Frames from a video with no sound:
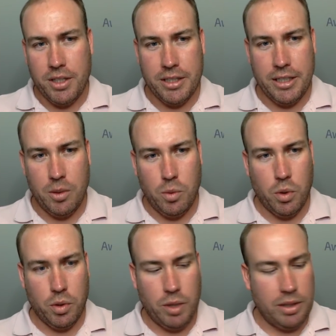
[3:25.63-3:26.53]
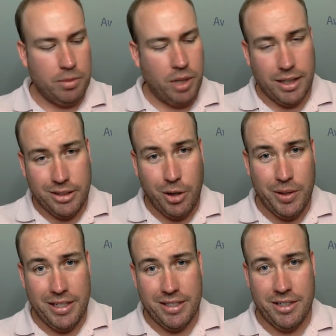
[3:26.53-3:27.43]
on the Award Wallet blog.
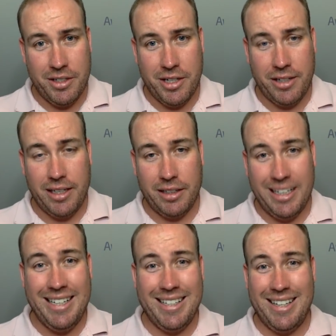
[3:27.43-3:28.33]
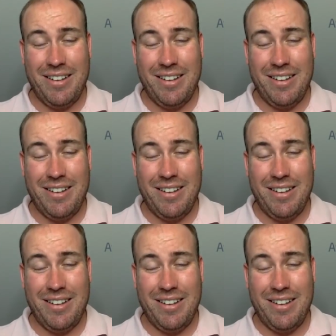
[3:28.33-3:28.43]
Tony is going to share that link.